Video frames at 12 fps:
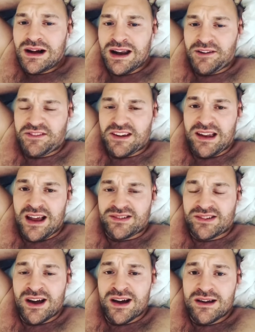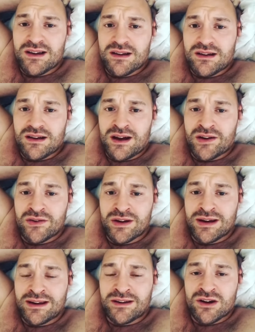And after last night, I
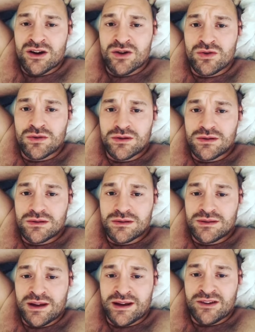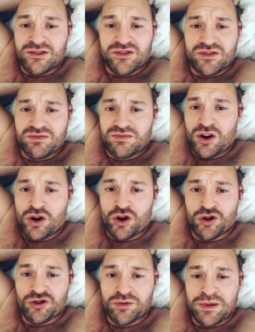really know that it's
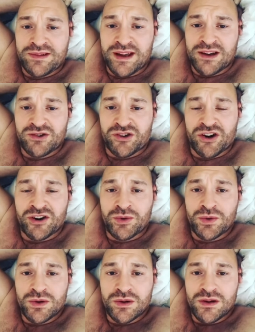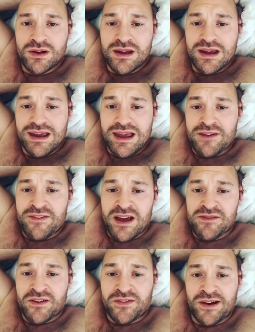100% true. If
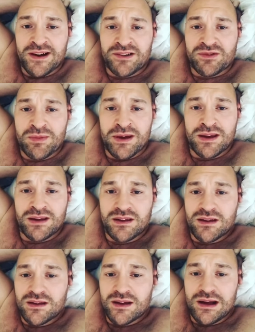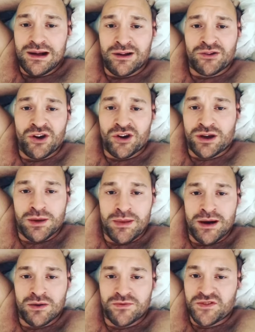he ever fights me, I'll knock
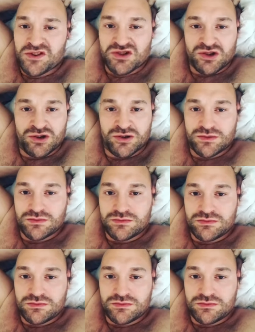him out for sure.